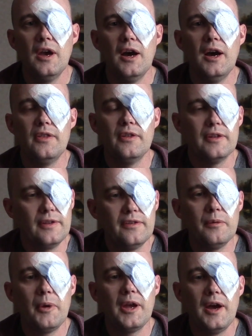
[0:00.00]
the
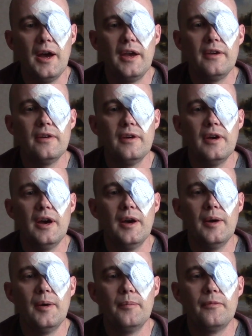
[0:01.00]
lens in my
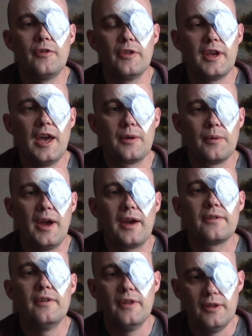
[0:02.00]
eye for the
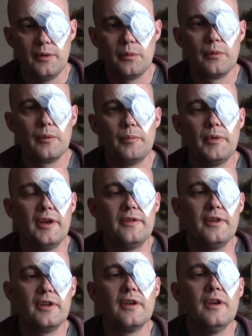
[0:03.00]
cataracts, and then they were
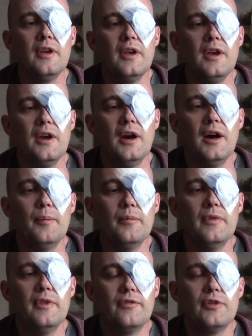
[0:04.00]
replacing
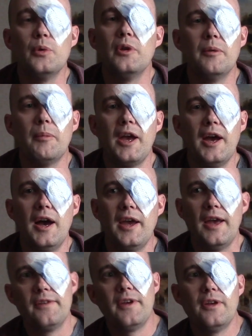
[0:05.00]
the fluid in my
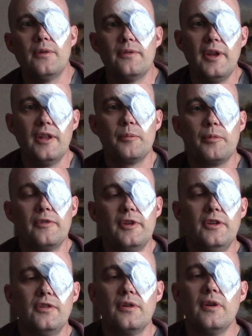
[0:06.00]
eye, as I understand the
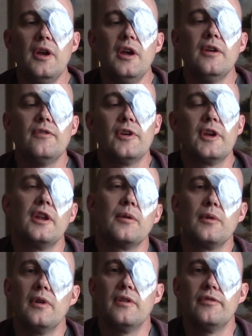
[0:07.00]
procedure, for
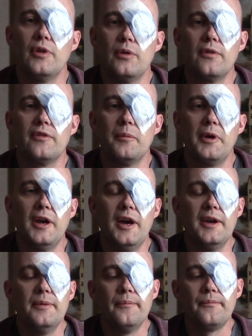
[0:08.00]
getting rid of the floaters in my
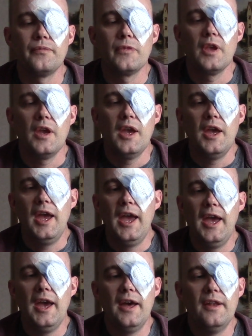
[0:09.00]
eye.
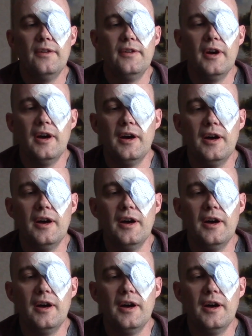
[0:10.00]
And